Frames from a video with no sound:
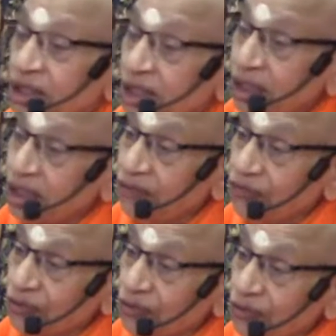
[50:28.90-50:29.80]
It is
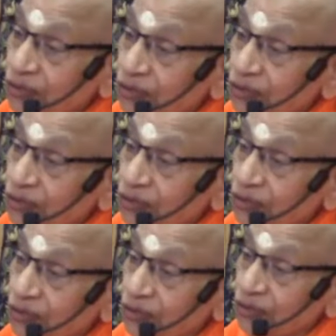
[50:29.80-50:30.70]
Atma. Again, if
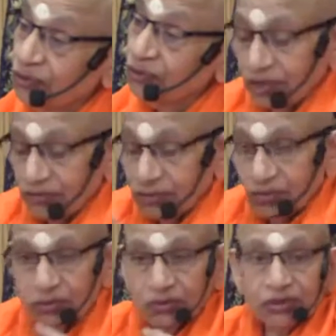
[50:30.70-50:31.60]
you use the word
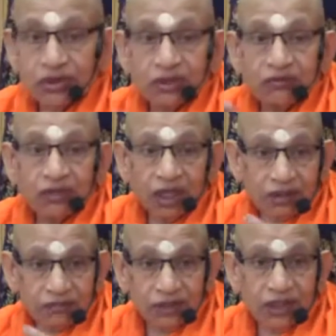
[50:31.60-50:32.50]
Atma, then he may have his
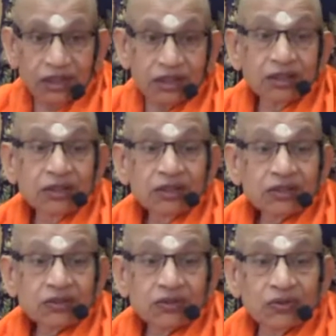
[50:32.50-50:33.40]
own notion of what
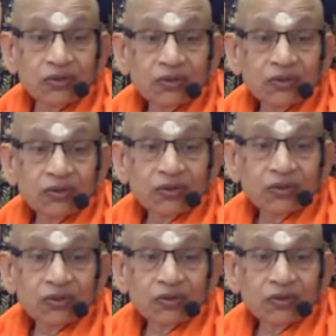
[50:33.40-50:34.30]
Atma is.
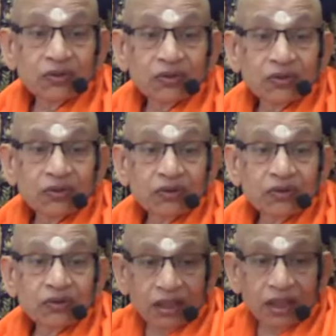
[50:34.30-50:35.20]
So,
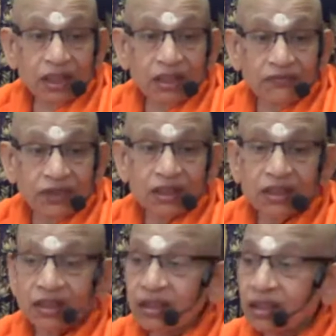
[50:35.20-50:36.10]

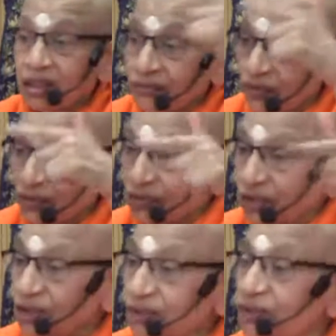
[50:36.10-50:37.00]
Vidita and
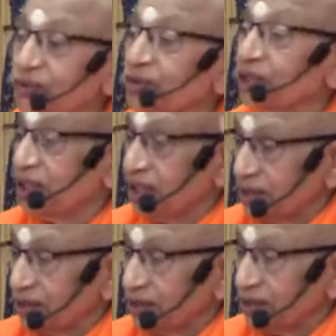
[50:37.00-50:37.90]
Avidita, he wants to
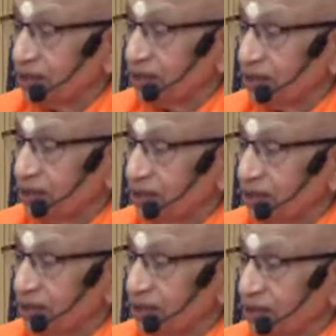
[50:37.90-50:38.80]
exclude,
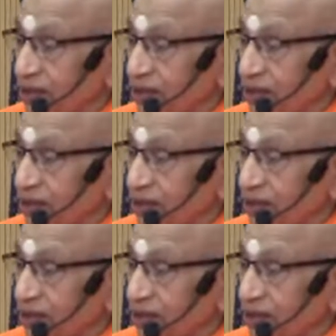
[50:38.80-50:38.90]
negate.